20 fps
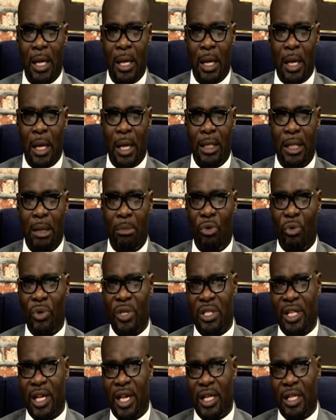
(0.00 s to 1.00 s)
Adamawa
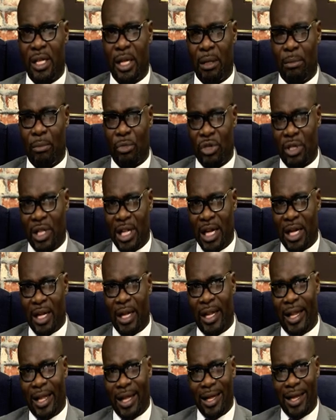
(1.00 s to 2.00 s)
State, and most
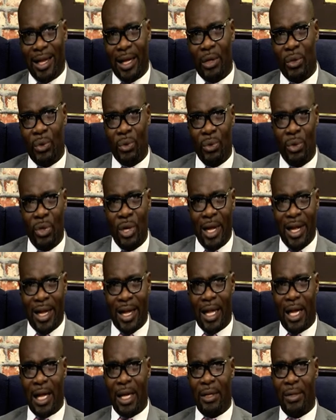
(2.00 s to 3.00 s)
likely Kano
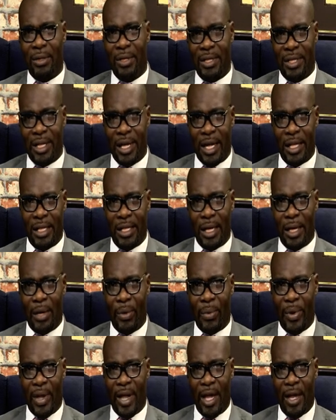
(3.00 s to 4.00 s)
State.
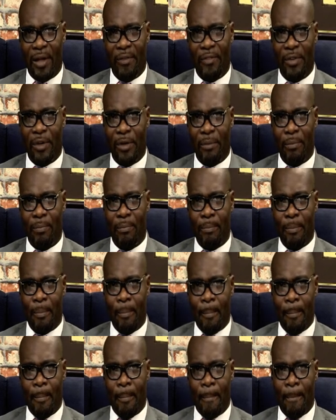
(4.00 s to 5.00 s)
We have
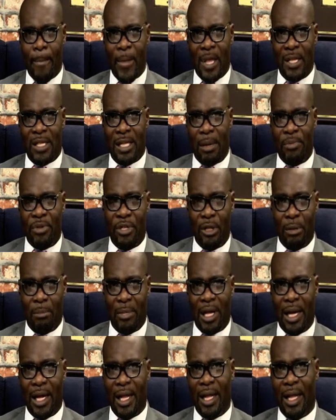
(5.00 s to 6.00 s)
Samson
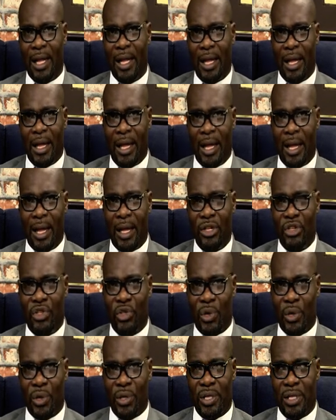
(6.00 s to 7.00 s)
Omale in
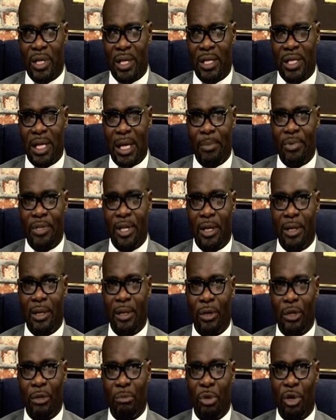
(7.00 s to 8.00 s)
Jos. So Samson,
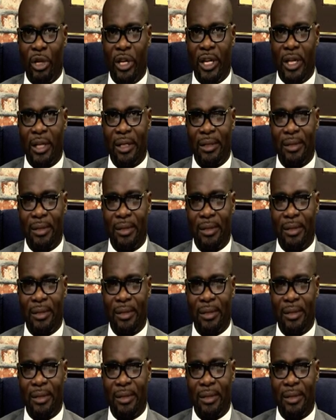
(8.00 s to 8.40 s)
good morning.